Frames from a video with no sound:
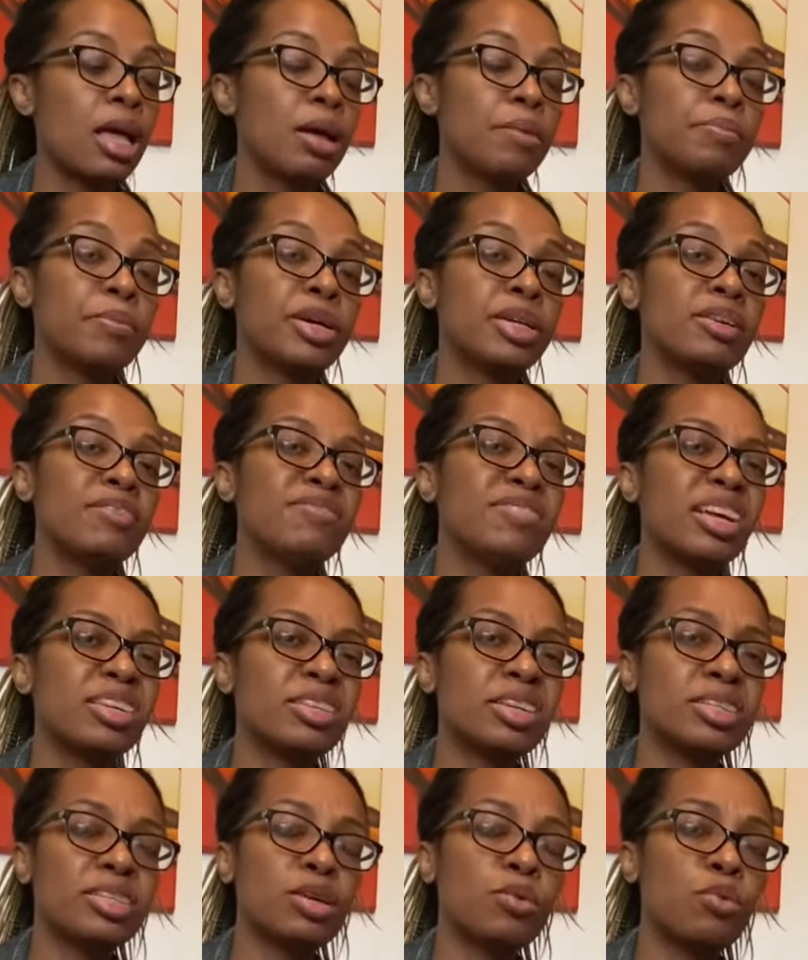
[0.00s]
But if that
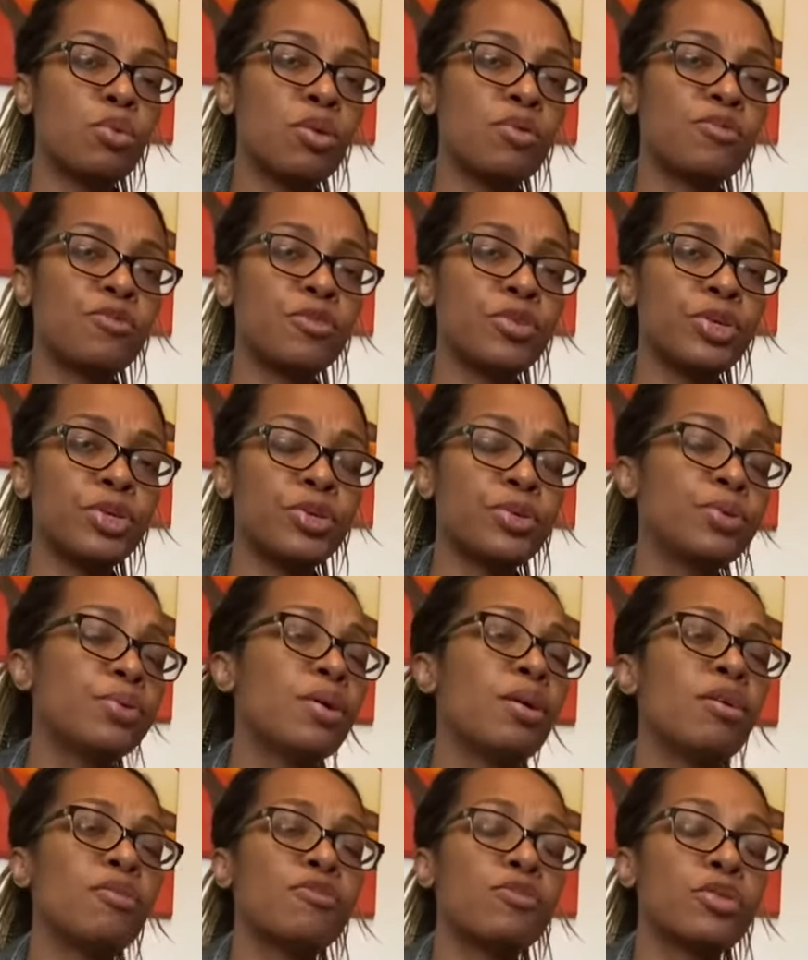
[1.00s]
doesn't work for you,
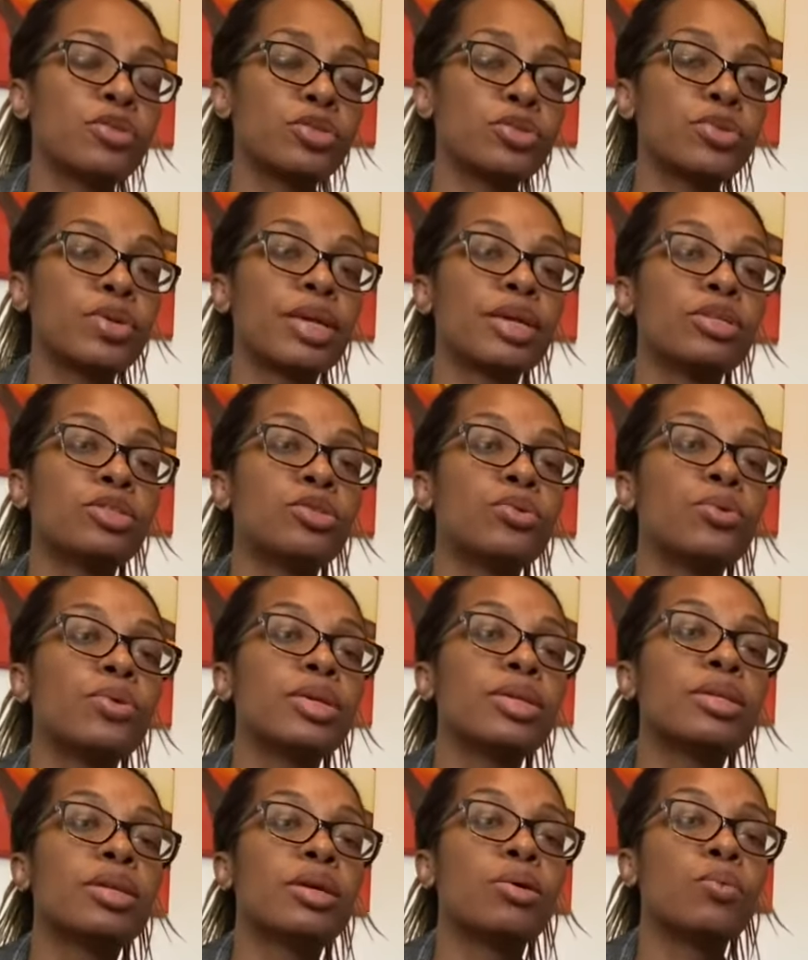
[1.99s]
of course you can do it
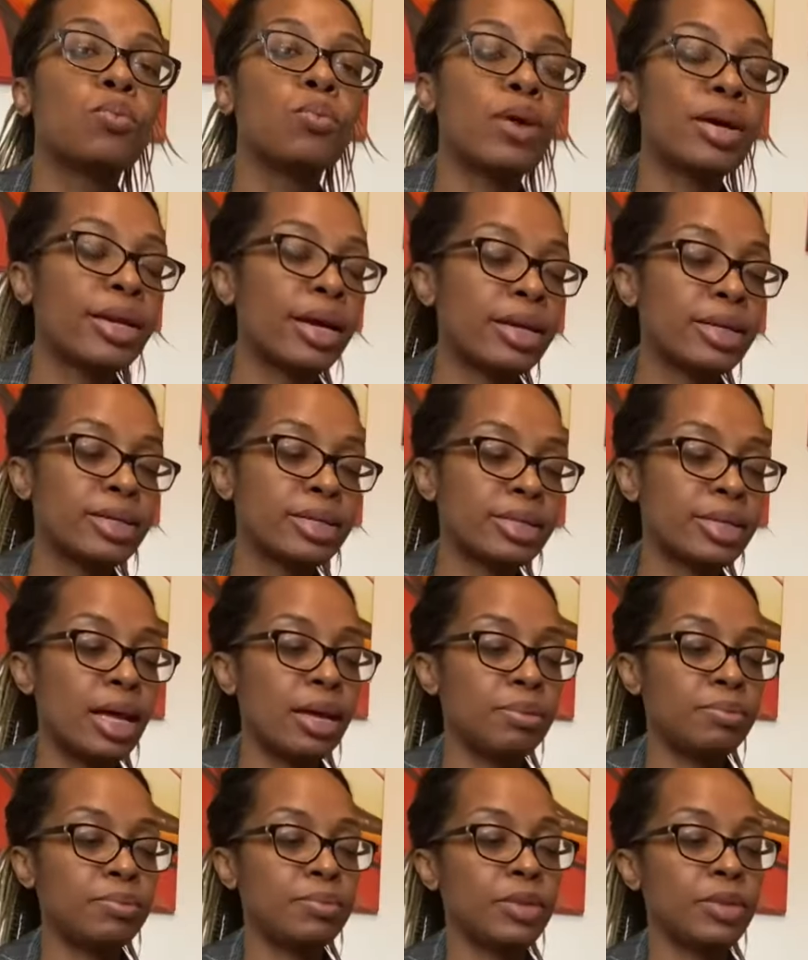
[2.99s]
one at a time.